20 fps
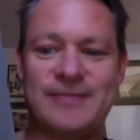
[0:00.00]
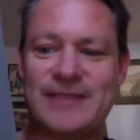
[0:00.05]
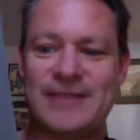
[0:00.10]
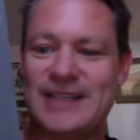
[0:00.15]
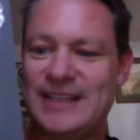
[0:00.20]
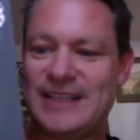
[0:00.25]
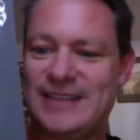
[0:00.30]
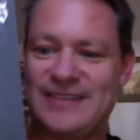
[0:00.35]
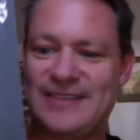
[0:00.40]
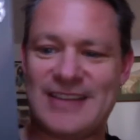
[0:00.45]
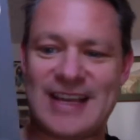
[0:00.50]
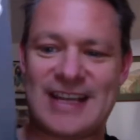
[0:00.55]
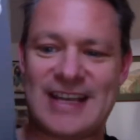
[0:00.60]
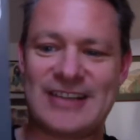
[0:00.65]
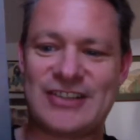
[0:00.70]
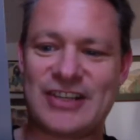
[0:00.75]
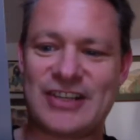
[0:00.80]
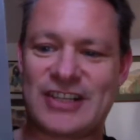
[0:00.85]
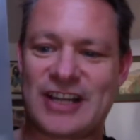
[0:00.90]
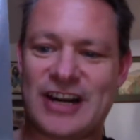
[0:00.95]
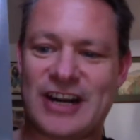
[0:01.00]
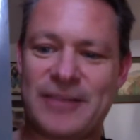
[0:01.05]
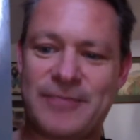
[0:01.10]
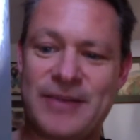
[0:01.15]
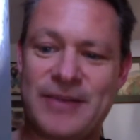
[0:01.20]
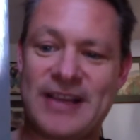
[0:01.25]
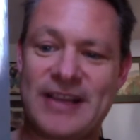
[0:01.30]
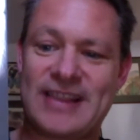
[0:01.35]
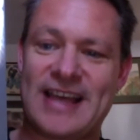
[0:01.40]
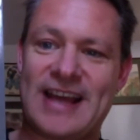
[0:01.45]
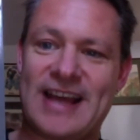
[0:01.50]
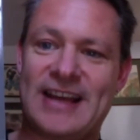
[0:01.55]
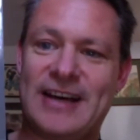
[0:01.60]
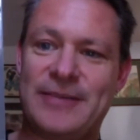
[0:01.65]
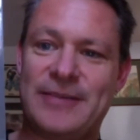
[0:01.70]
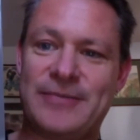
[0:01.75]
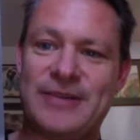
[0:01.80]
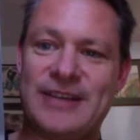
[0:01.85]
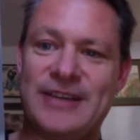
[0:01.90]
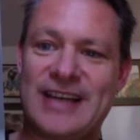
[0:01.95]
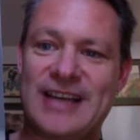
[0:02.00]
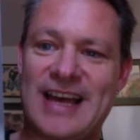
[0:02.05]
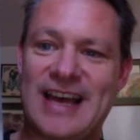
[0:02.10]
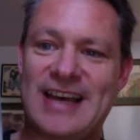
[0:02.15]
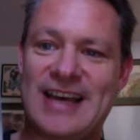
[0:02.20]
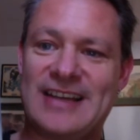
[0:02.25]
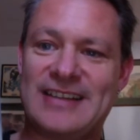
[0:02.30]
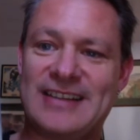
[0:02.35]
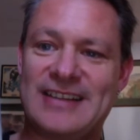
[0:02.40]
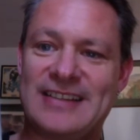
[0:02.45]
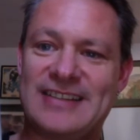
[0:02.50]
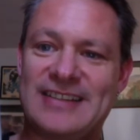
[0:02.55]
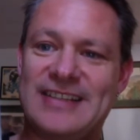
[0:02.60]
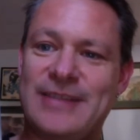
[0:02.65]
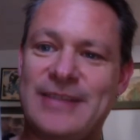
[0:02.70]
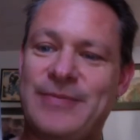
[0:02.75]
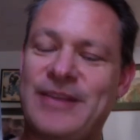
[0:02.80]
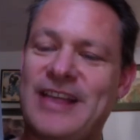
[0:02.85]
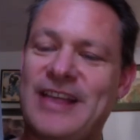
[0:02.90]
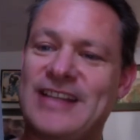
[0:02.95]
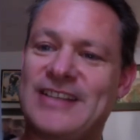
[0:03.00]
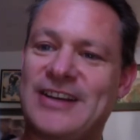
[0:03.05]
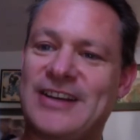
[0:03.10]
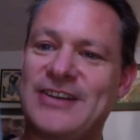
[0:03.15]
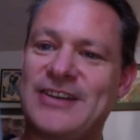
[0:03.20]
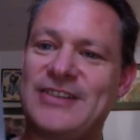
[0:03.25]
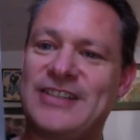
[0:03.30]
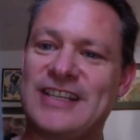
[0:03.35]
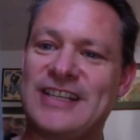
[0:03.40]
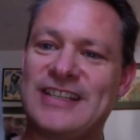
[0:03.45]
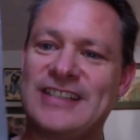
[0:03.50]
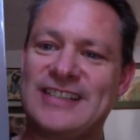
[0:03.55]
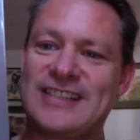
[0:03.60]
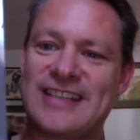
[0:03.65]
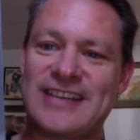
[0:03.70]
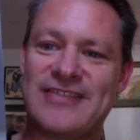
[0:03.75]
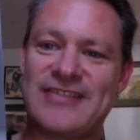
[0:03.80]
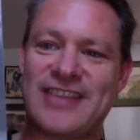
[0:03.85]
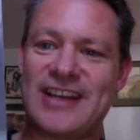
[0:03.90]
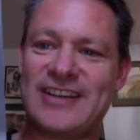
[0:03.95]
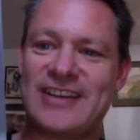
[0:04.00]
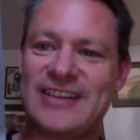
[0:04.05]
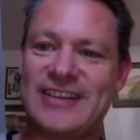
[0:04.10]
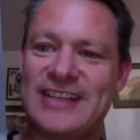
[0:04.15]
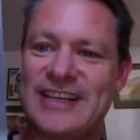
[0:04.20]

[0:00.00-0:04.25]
they can just kind of pick that up and dip their toes in and see if they like it.